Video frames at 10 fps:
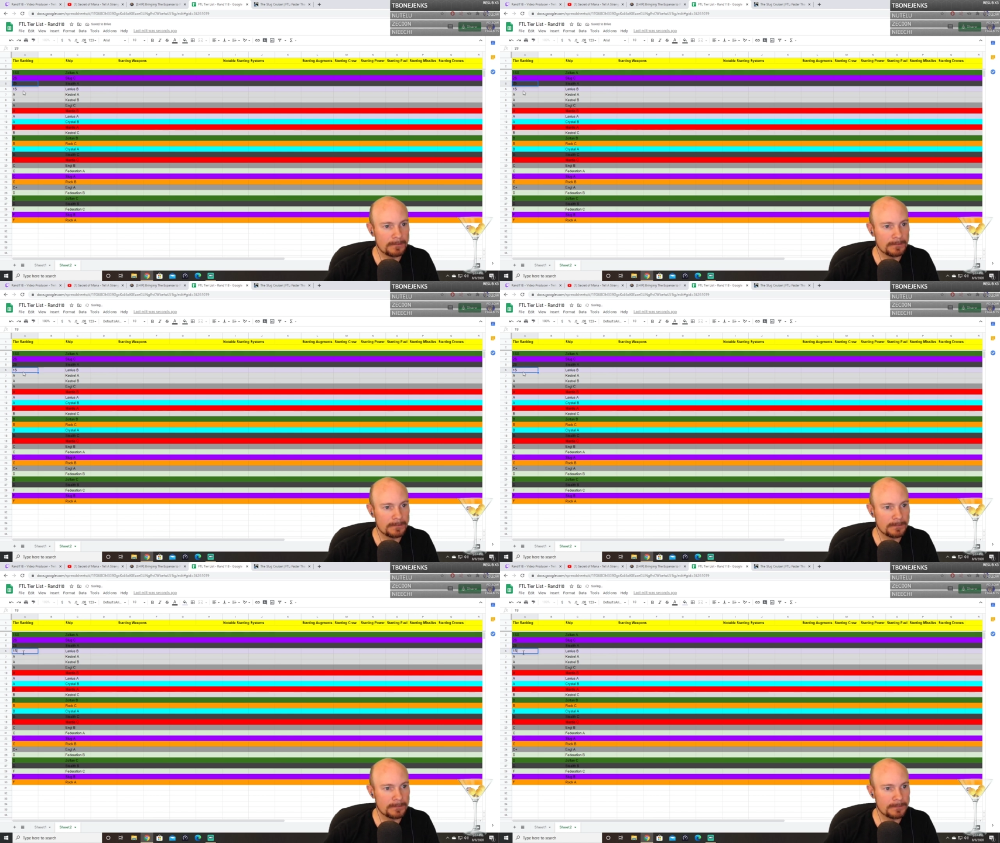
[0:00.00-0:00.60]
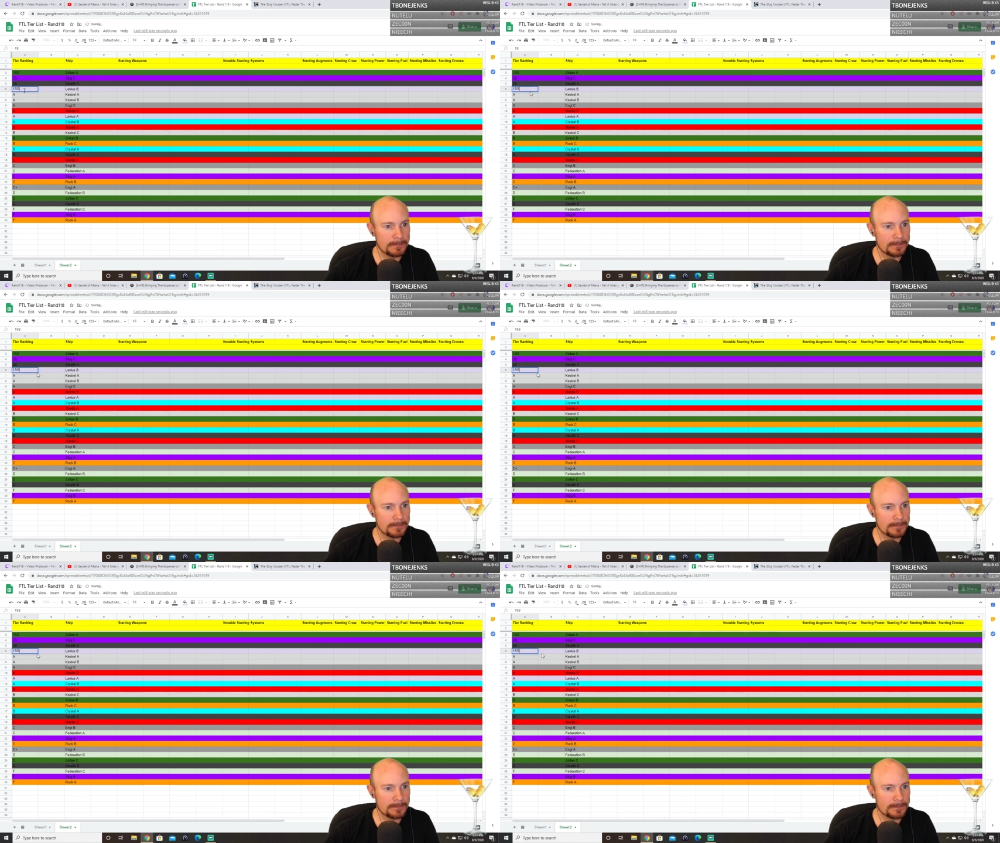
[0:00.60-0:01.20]

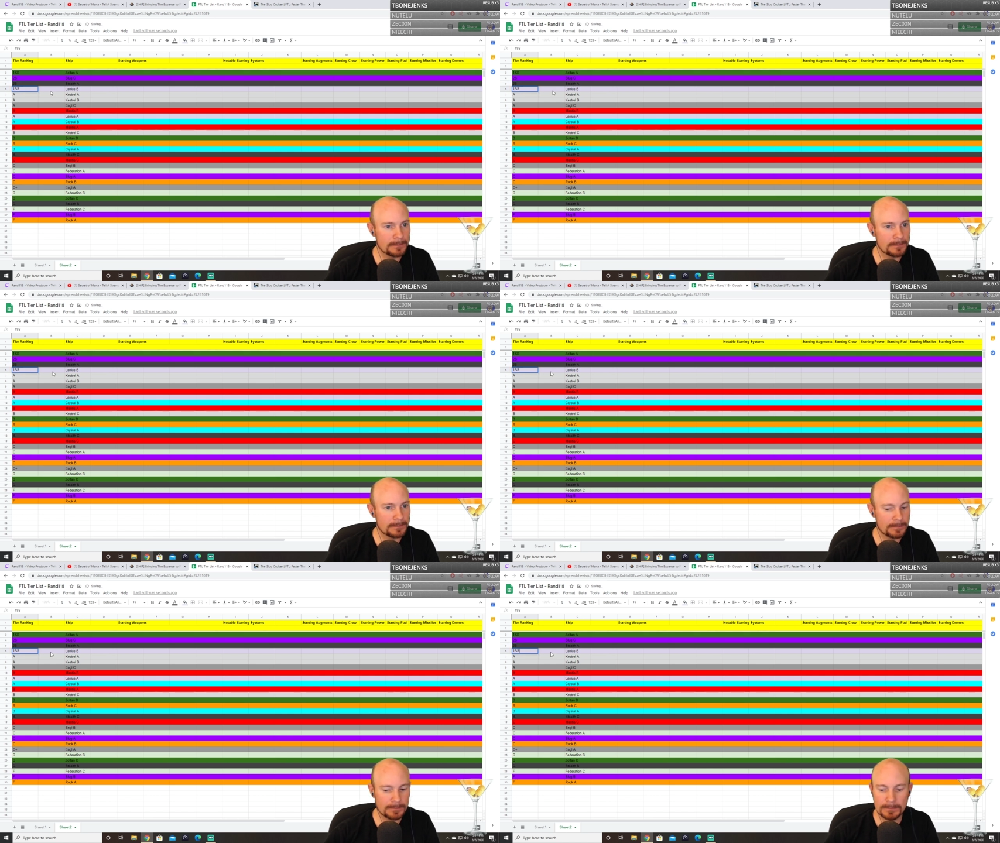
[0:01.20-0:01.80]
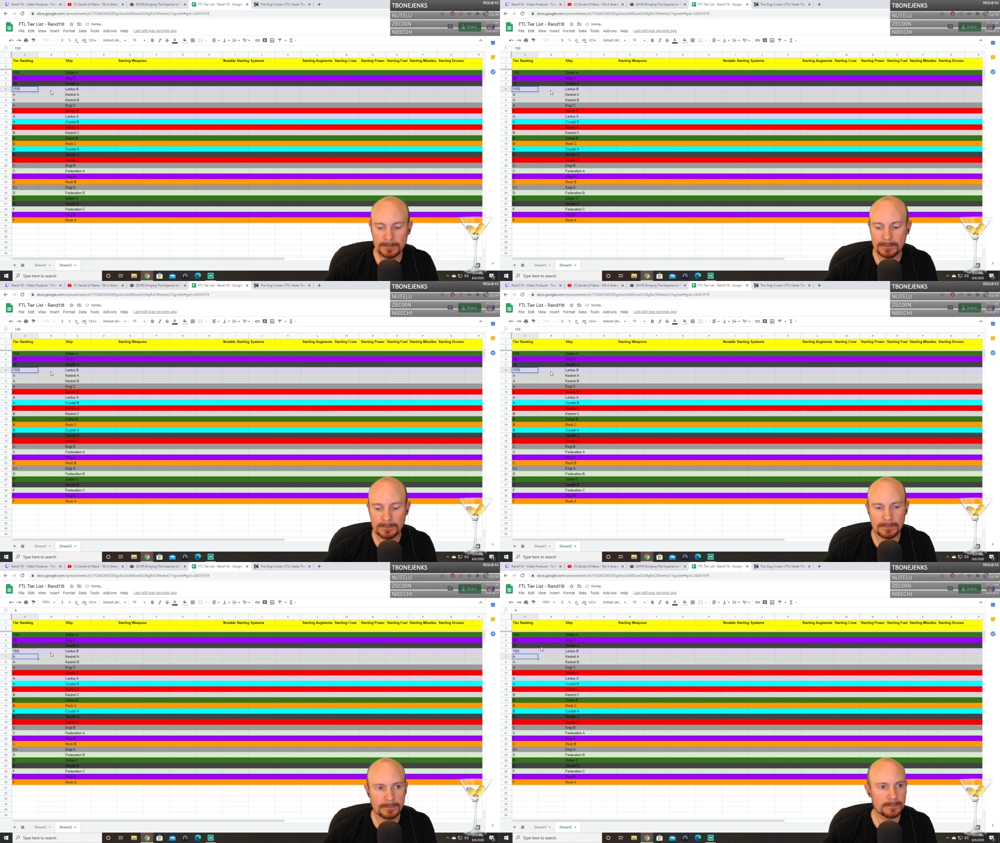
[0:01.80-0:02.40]

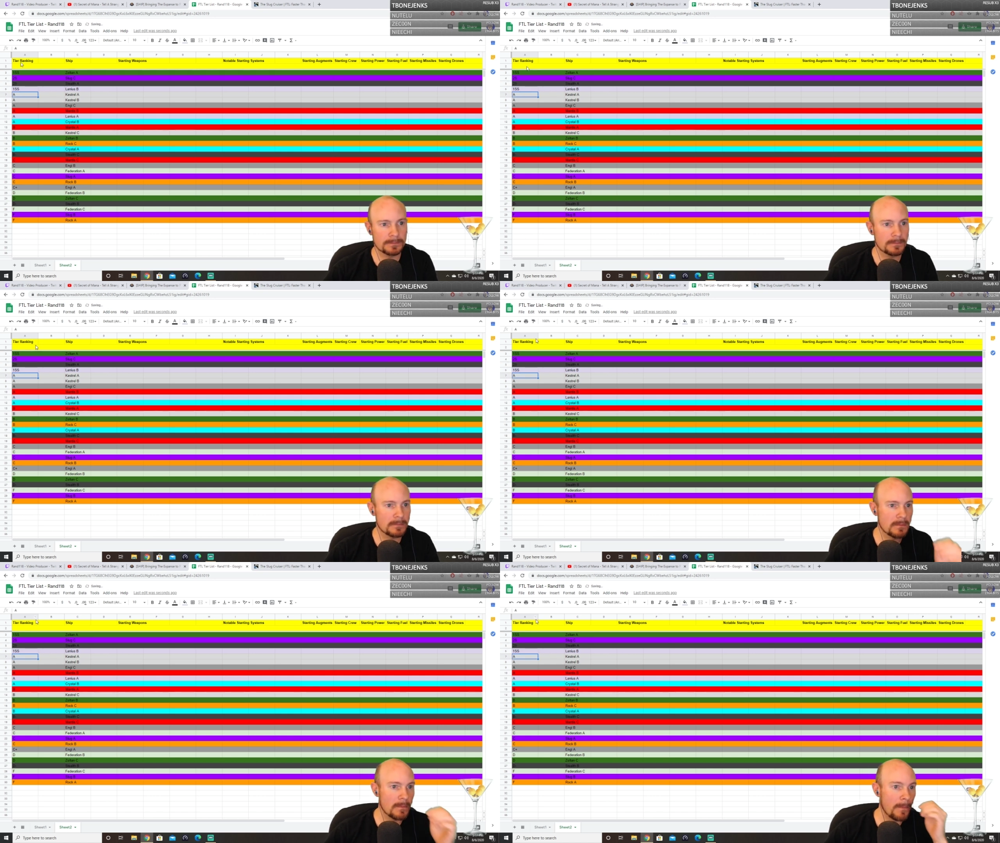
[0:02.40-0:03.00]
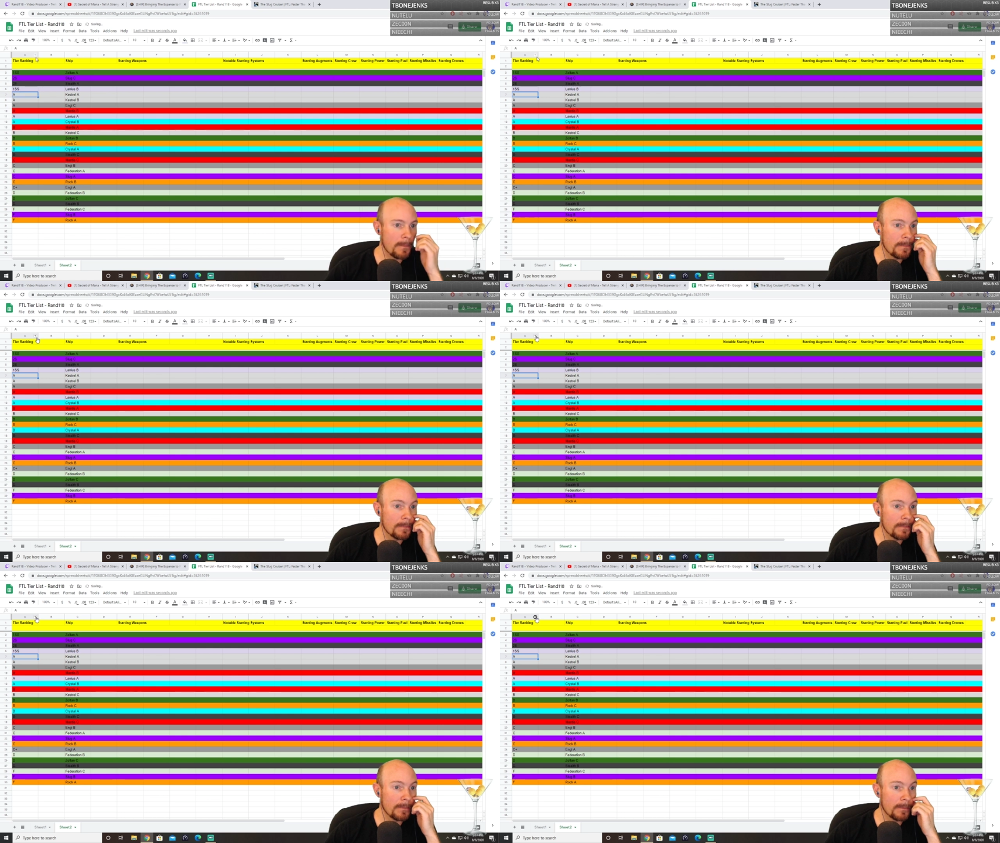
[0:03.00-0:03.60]

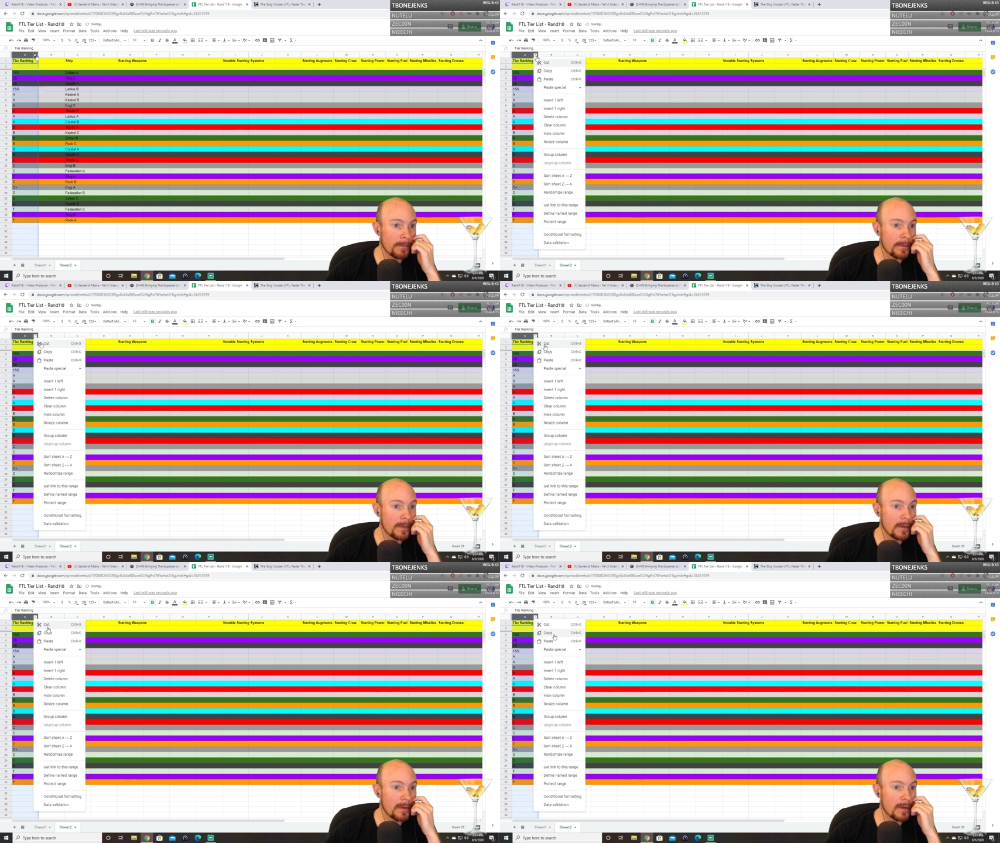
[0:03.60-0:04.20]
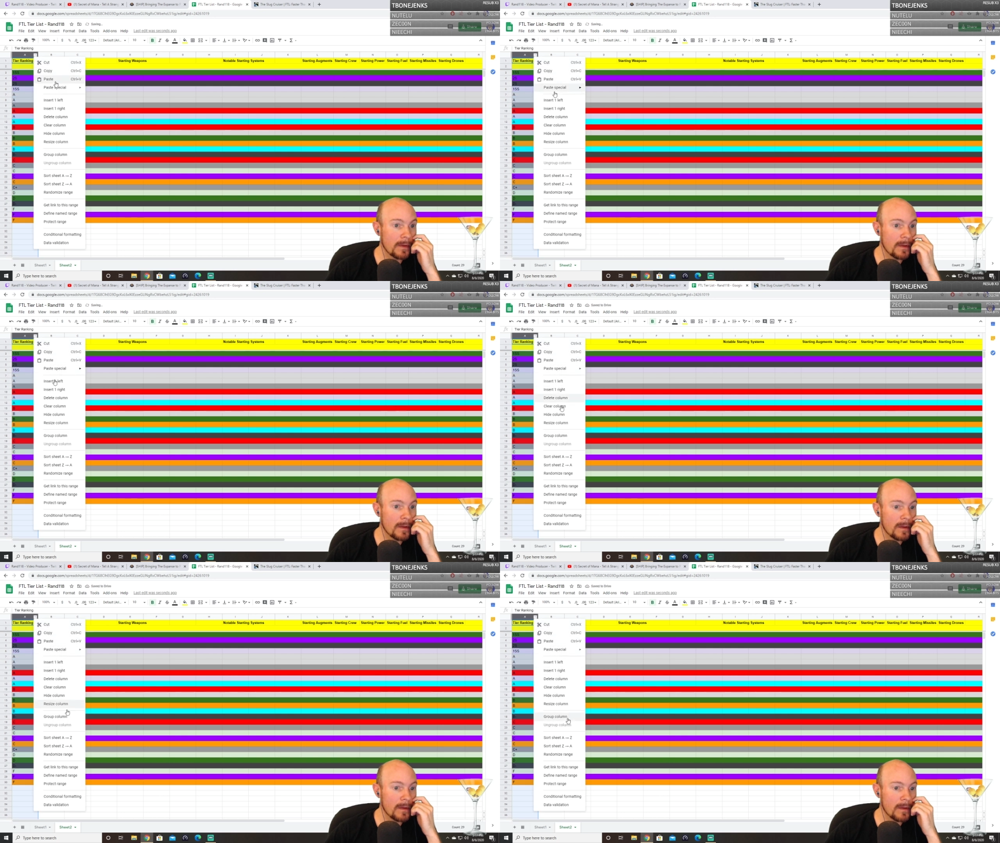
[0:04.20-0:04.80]

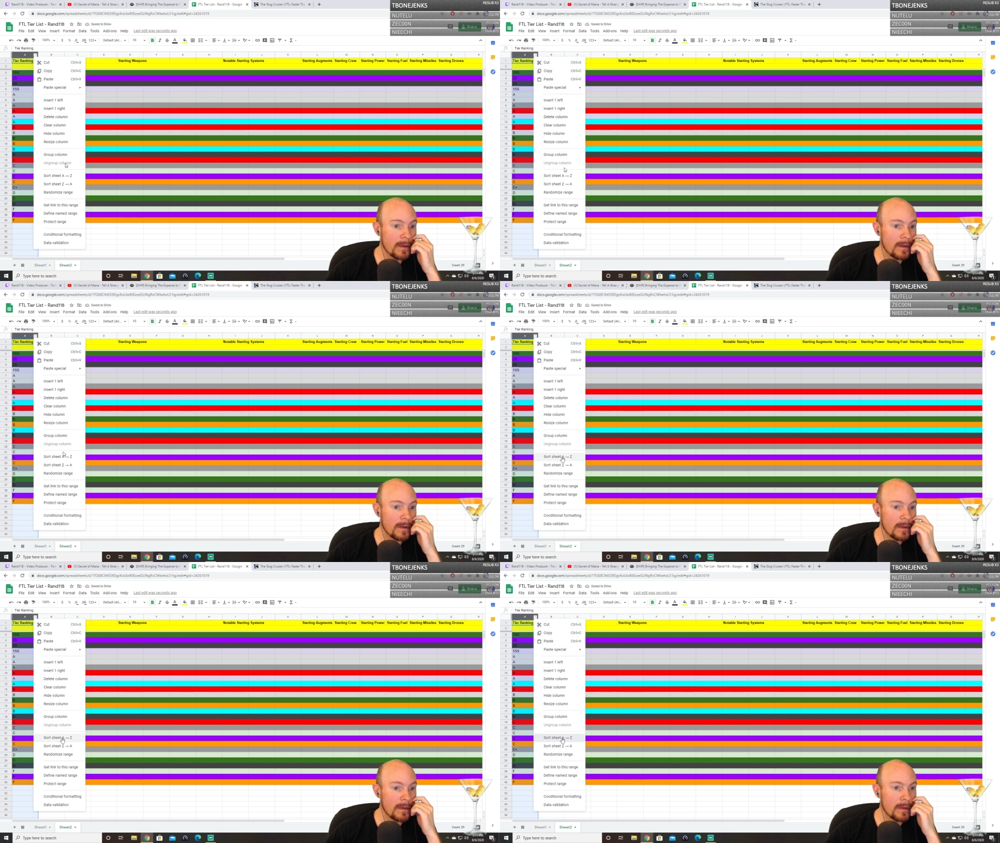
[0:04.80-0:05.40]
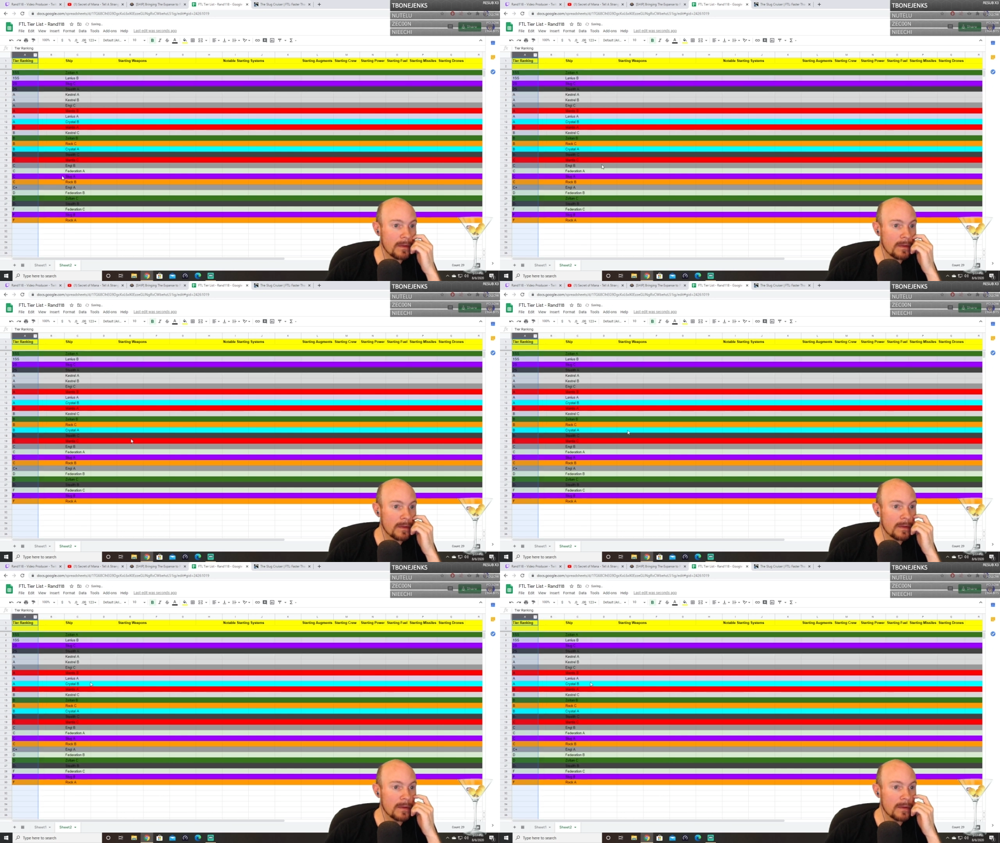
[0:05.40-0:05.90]
Nothing is said.